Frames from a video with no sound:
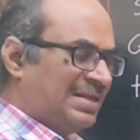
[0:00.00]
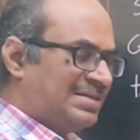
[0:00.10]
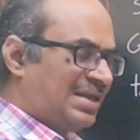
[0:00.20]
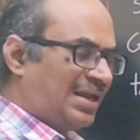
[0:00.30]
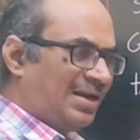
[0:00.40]

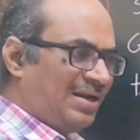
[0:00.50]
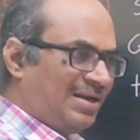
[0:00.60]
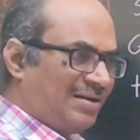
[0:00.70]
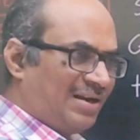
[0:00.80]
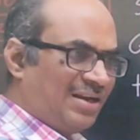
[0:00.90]
Second,
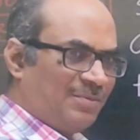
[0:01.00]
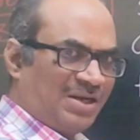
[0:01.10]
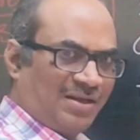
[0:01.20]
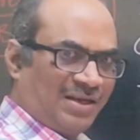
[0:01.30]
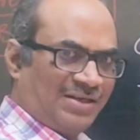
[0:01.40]

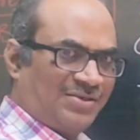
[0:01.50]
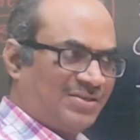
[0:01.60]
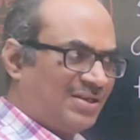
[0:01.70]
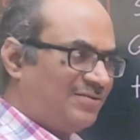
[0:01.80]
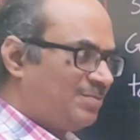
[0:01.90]
trigonometric
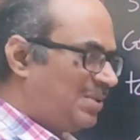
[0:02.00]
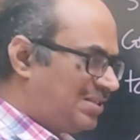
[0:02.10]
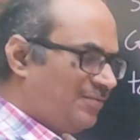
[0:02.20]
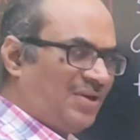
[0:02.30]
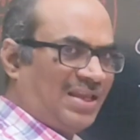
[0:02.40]
ratios of
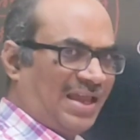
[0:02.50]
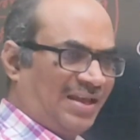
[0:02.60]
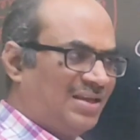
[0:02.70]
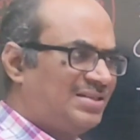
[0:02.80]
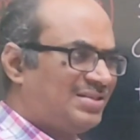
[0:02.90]
specific
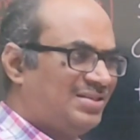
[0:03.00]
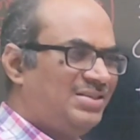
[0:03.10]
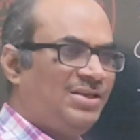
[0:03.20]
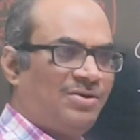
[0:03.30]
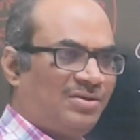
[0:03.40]
angles
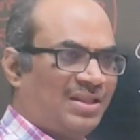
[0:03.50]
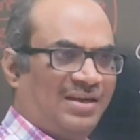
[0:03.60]
0,